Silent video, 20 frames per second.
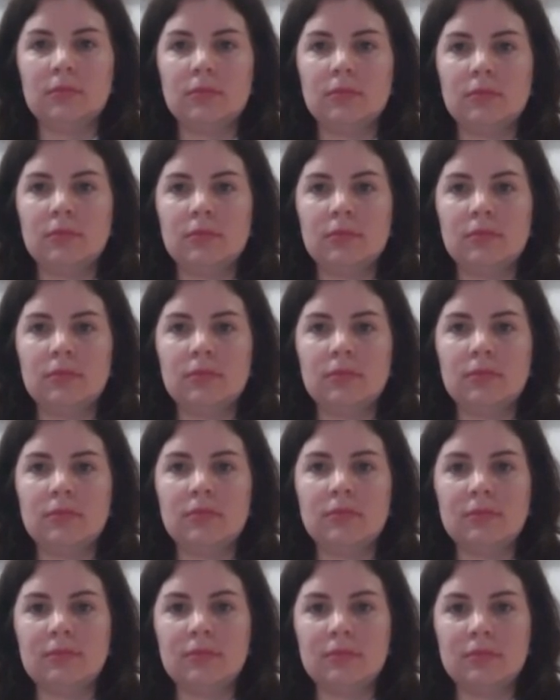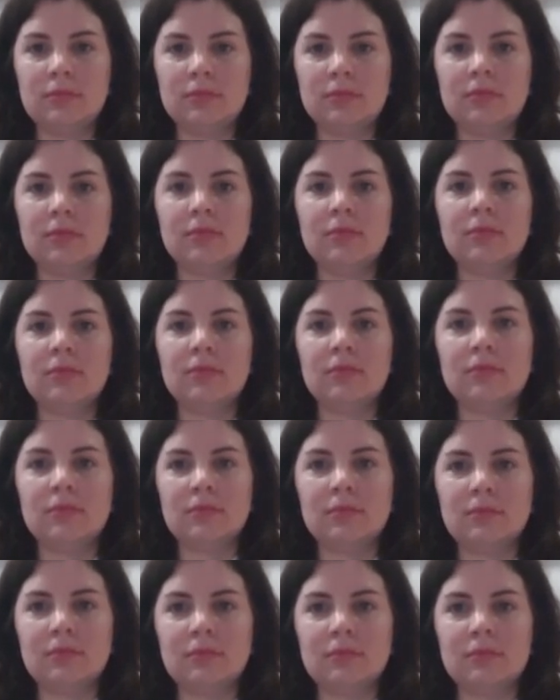
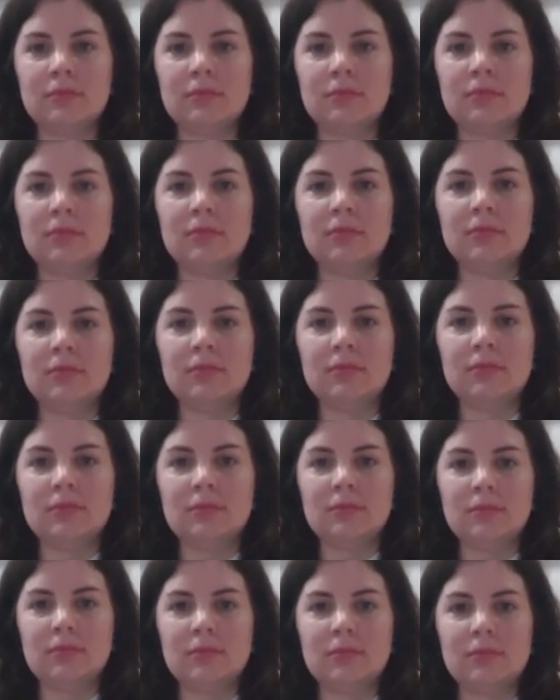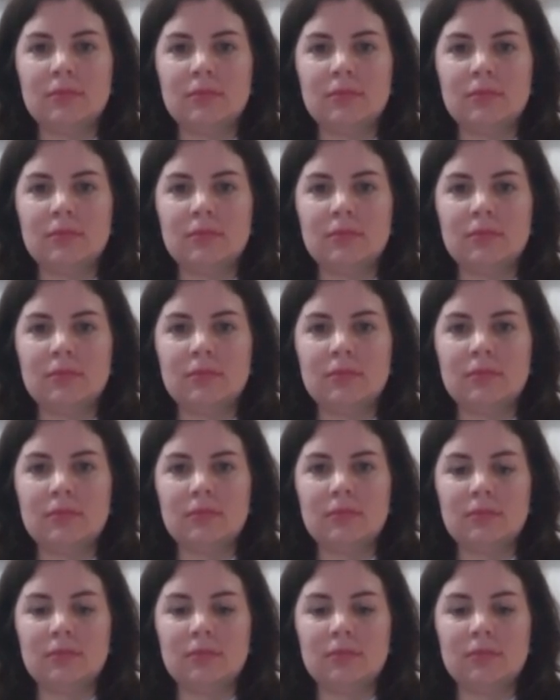
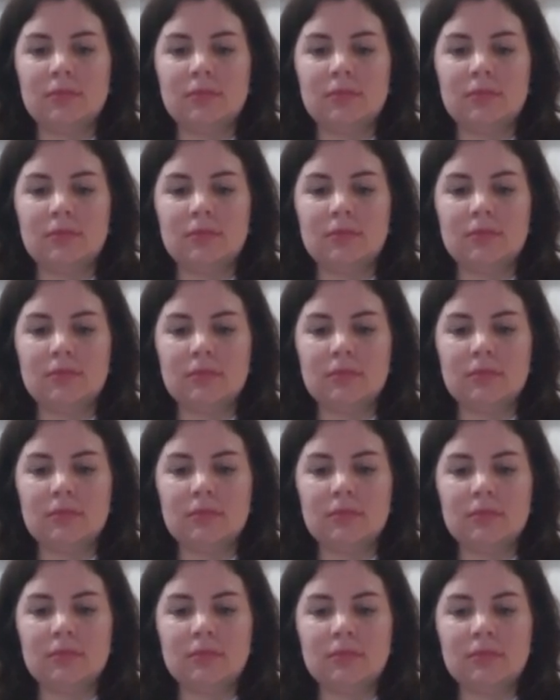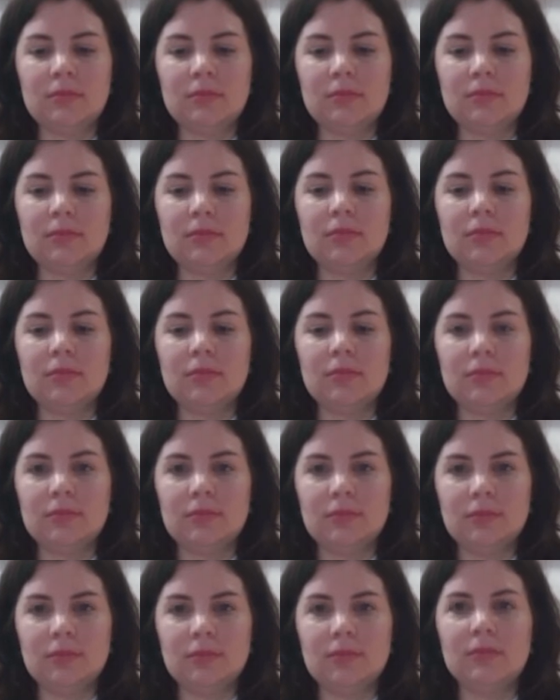
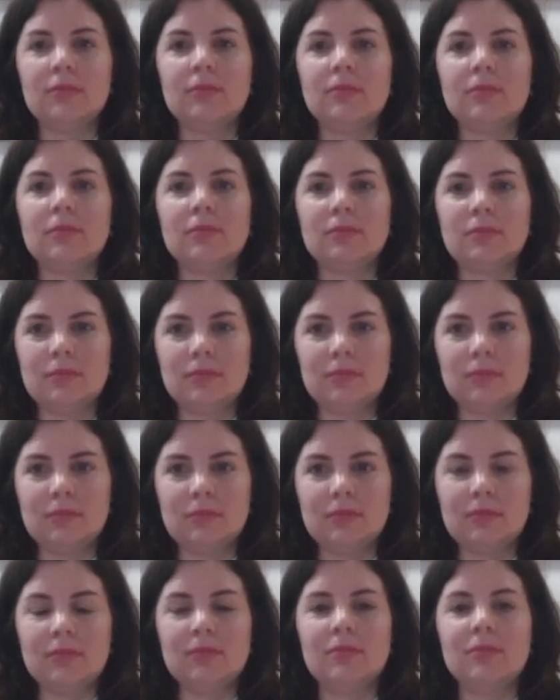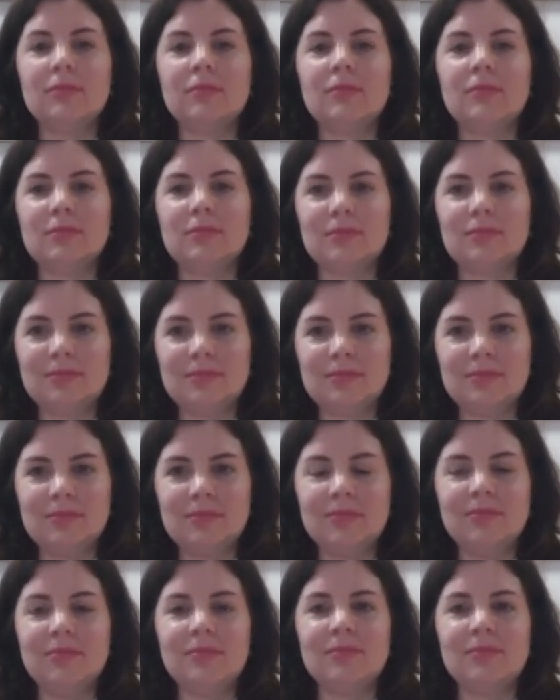
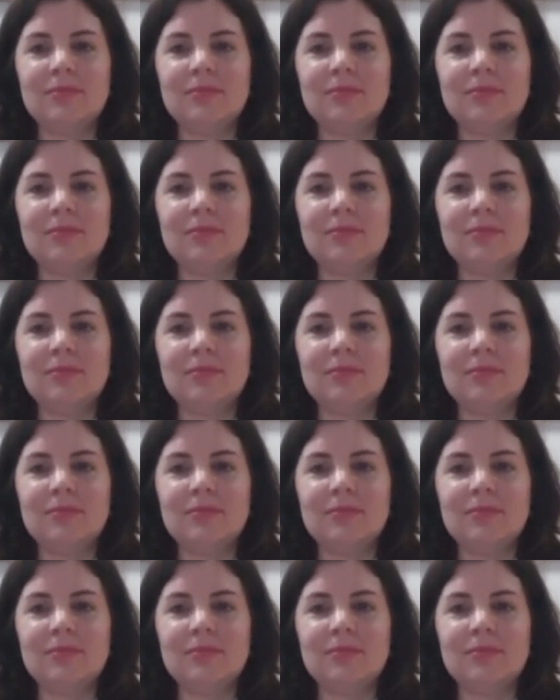[no speech]